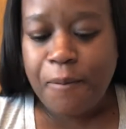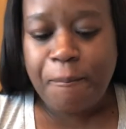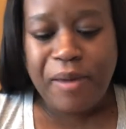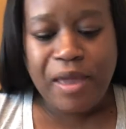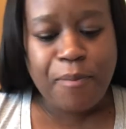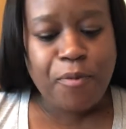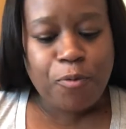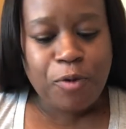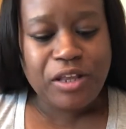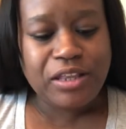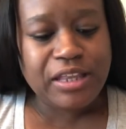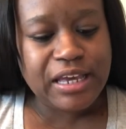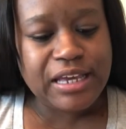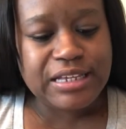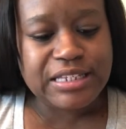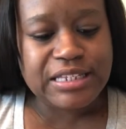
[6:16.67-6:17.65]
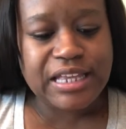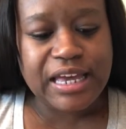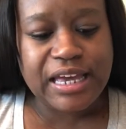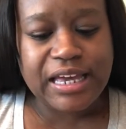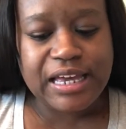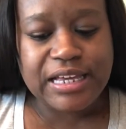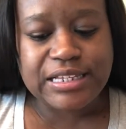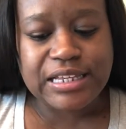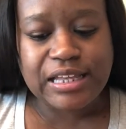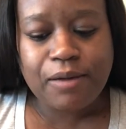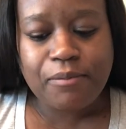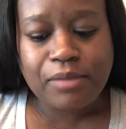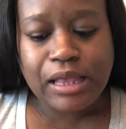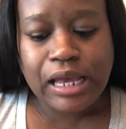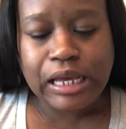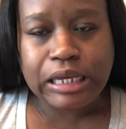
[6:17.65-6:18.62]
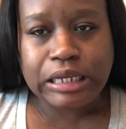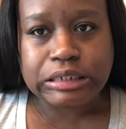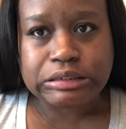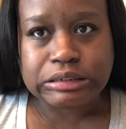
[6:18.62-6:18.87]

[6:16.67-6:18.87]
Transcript: people with these things and I'm like,